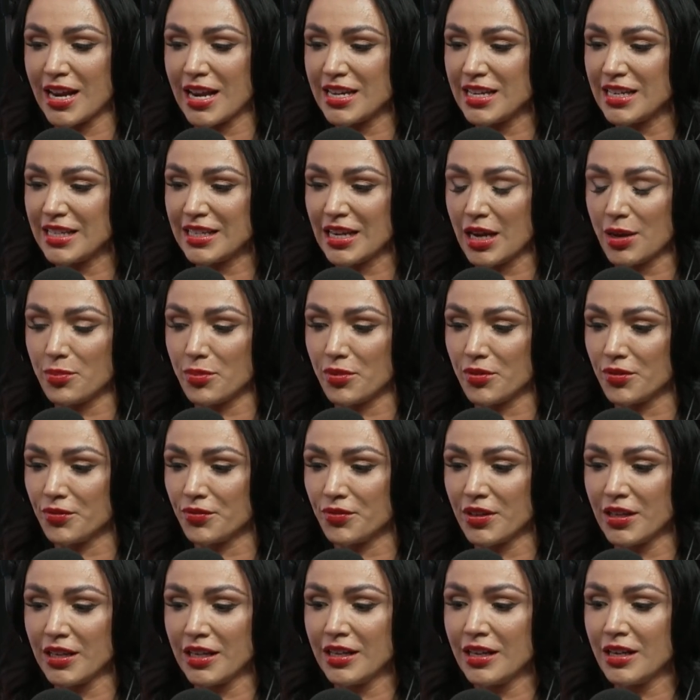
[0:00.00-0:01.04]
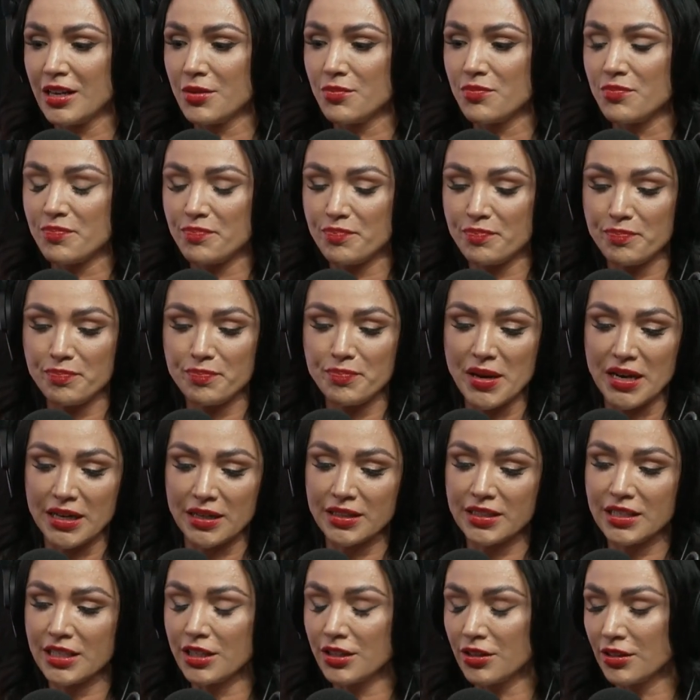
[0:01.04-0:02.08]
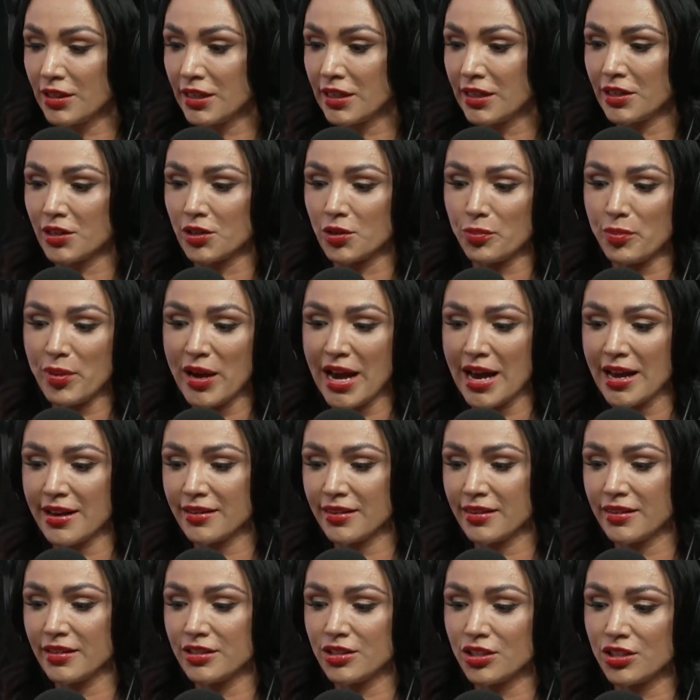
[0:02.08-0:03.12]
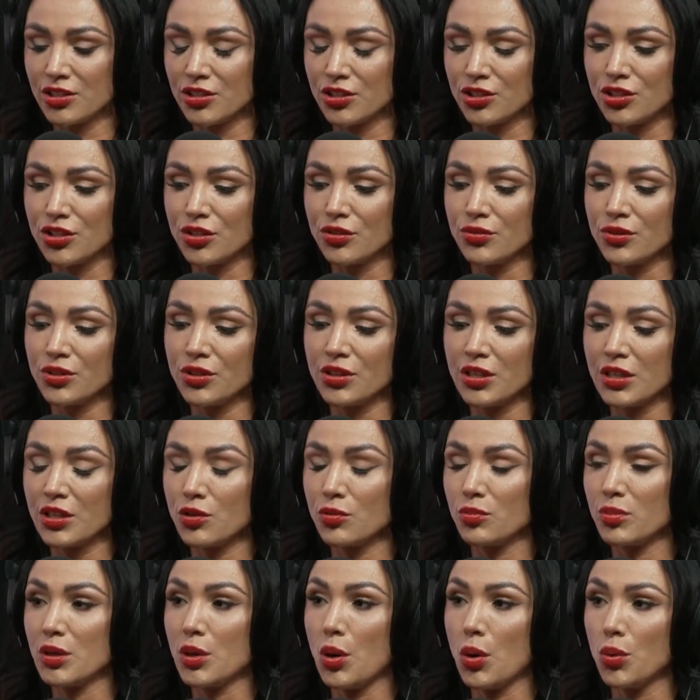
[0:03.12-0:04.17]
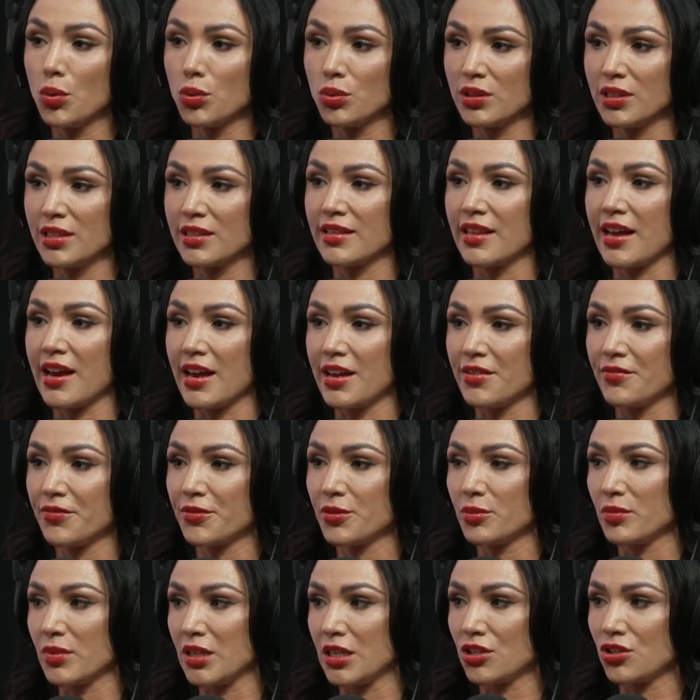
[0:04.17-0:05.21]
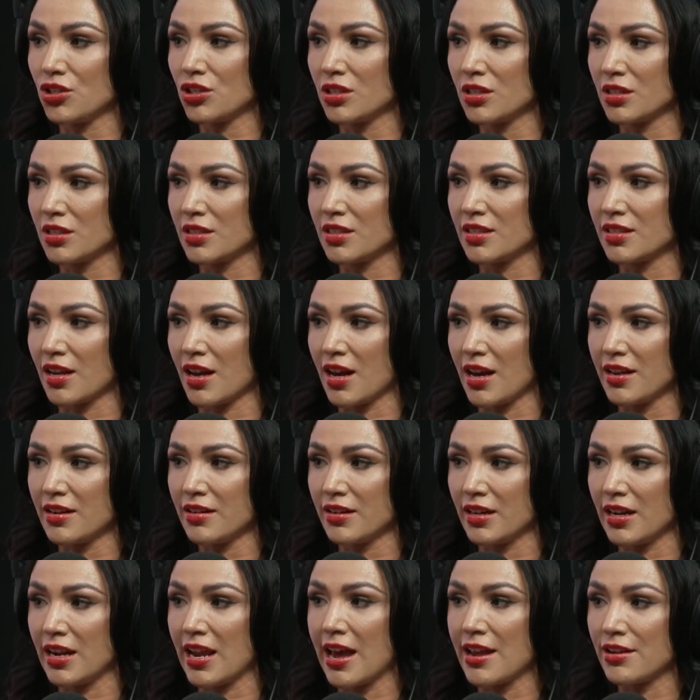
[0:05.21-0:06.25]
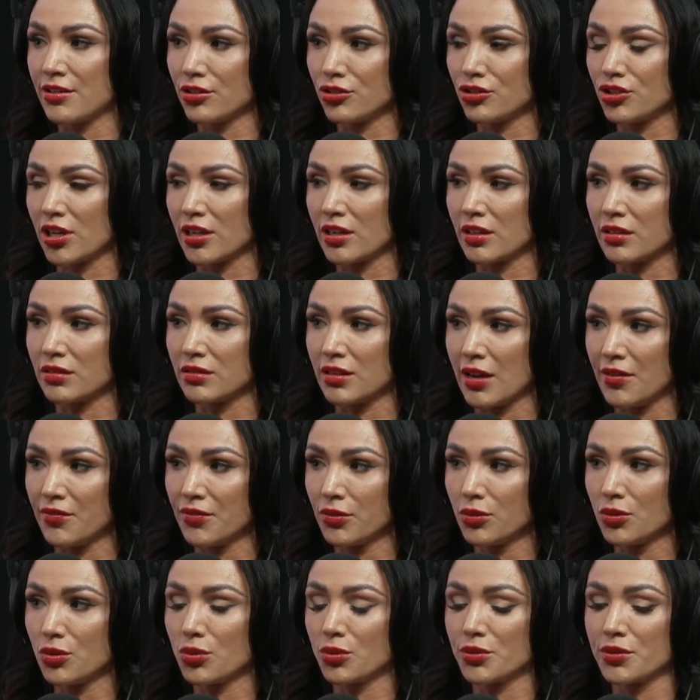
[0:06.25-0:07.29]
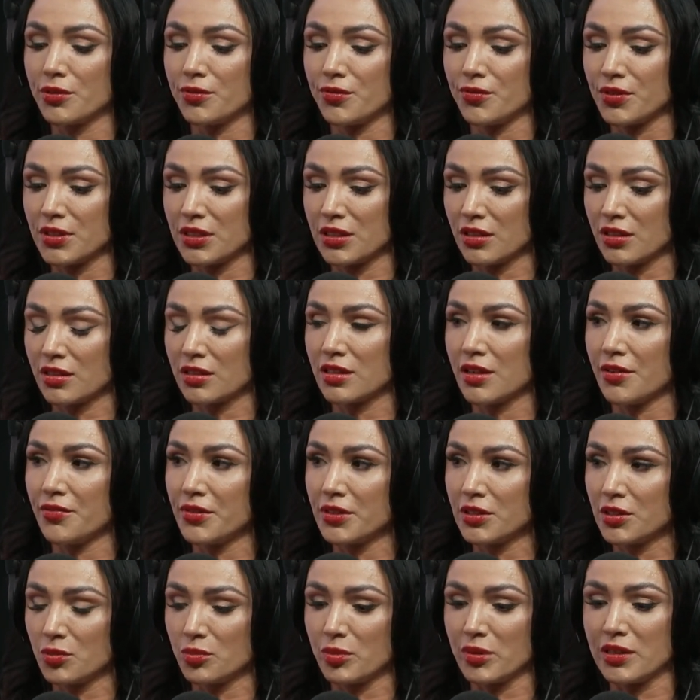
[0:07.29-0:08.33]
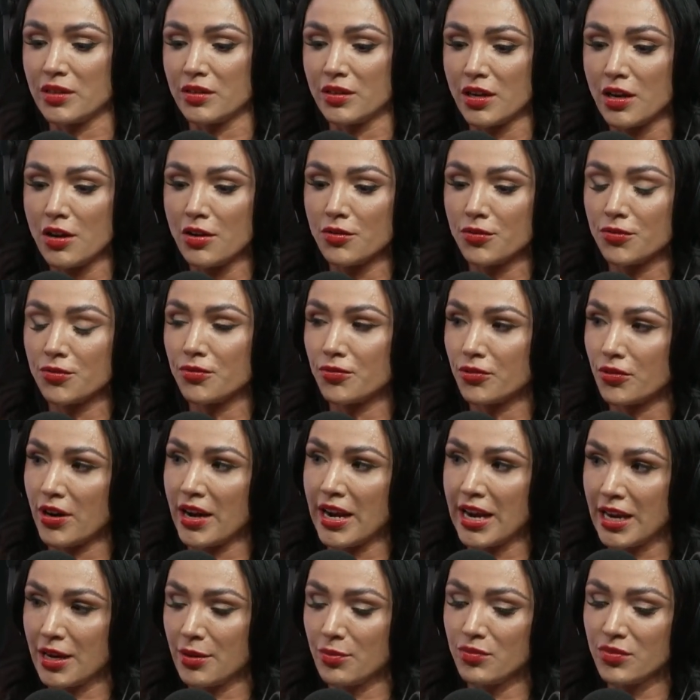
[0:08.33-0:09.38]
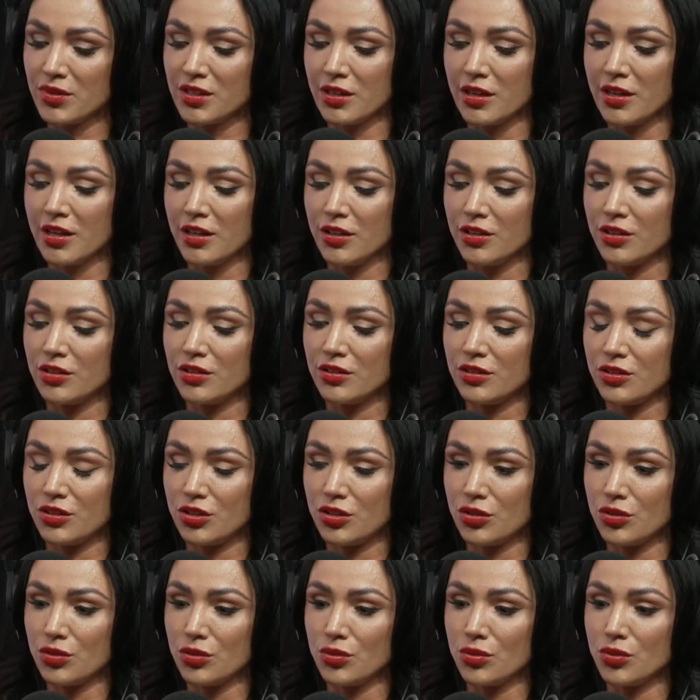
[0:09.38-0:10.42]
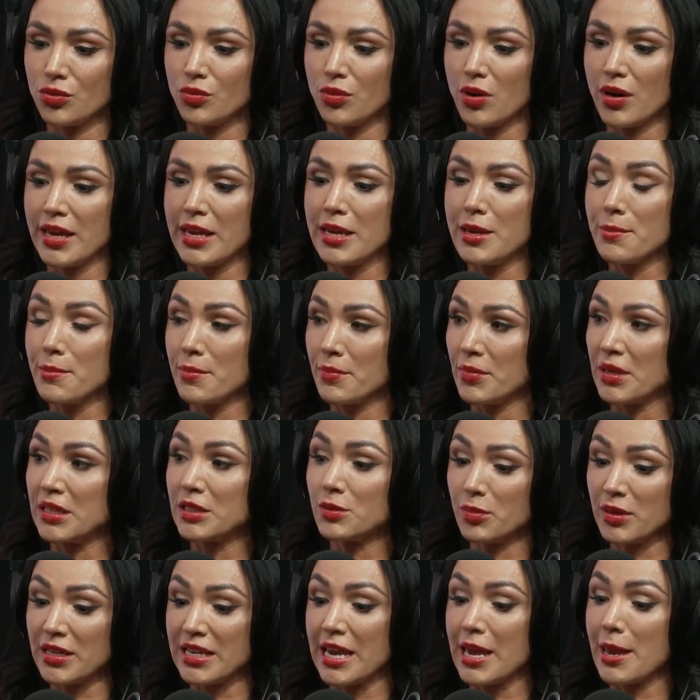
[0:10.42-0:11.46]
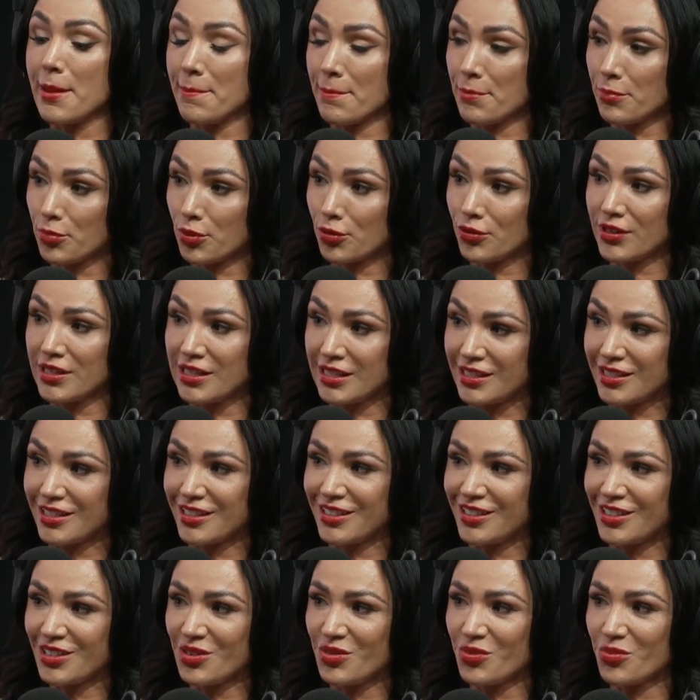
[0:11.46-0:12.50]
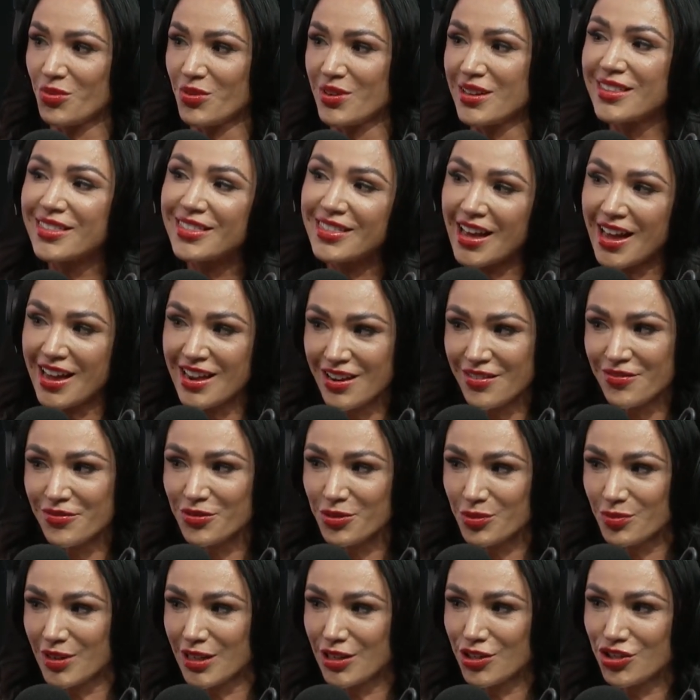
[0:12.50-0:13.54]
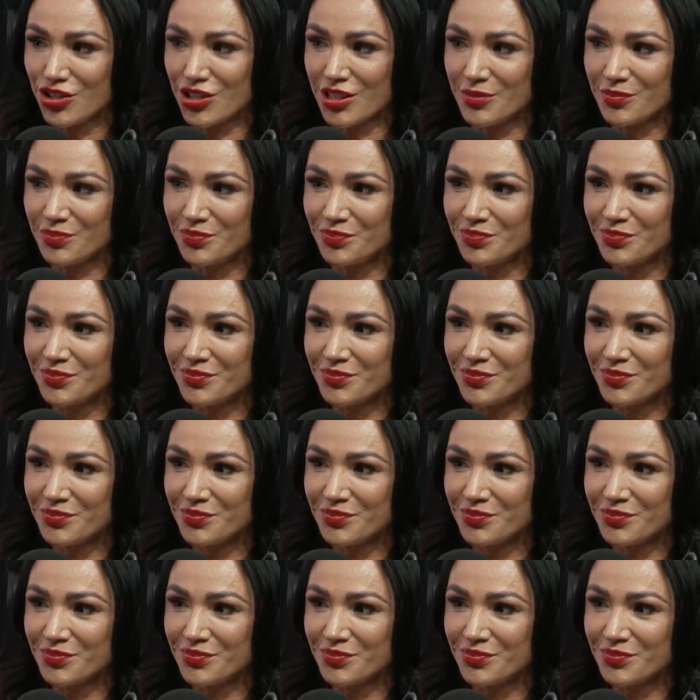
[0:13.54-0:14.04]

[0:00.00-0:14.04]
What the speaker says: any type of bacteria or pathogens, don't you think you'd be holding that information inside at an energetic level, or the physics of it's been framed it's been imprinted with that information?